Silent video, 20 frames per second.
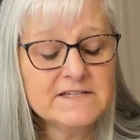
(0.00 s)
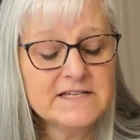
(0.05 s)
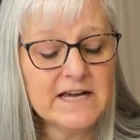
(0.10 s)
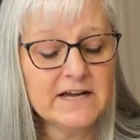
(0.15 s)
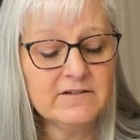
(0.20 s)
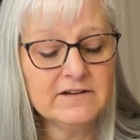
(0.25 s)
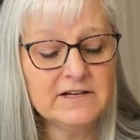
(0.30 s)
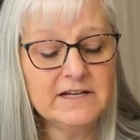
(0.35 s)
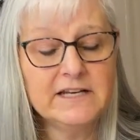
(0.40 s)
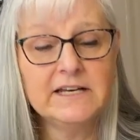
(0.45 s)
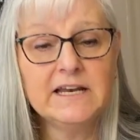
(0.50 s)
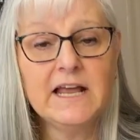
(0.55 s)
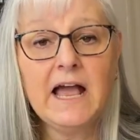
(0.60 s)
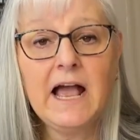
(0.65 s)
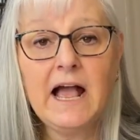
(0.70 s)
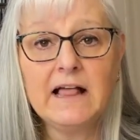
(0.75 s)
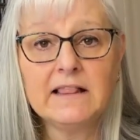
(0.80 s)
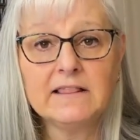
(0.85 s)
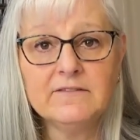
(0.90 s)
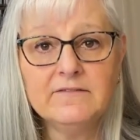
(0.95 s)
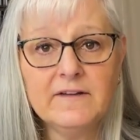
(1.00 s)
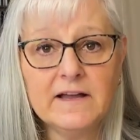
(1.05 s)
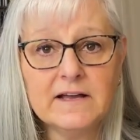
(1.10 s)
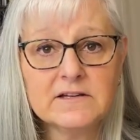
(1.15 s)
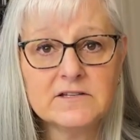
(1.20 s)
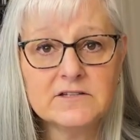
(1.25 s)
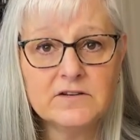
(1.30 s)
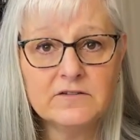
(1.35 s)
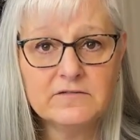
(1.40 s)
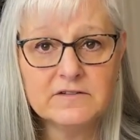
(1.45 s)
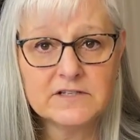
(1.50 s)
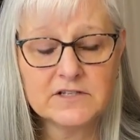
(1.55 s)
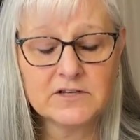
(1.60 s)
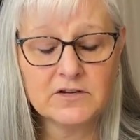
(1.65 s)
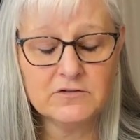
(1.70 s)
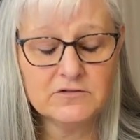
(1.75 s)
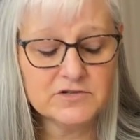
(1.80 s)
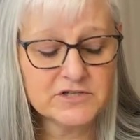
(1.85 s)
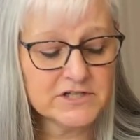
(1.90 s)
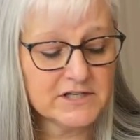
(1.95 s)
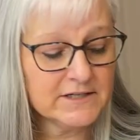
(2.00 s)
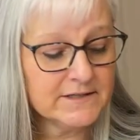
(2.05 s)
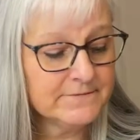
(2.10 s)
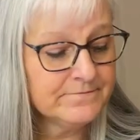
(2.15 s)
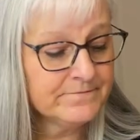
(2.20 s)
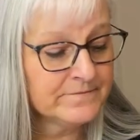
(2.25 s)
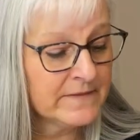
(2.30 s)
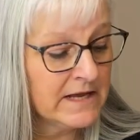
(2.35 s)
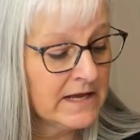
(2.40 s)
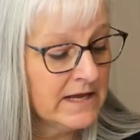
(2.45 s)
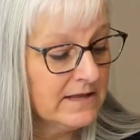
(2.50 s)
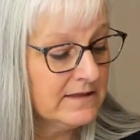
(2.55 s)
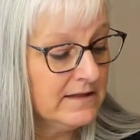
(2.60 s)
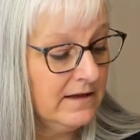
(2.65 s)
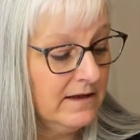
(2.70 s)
down in Halifax, Nova Scotia. They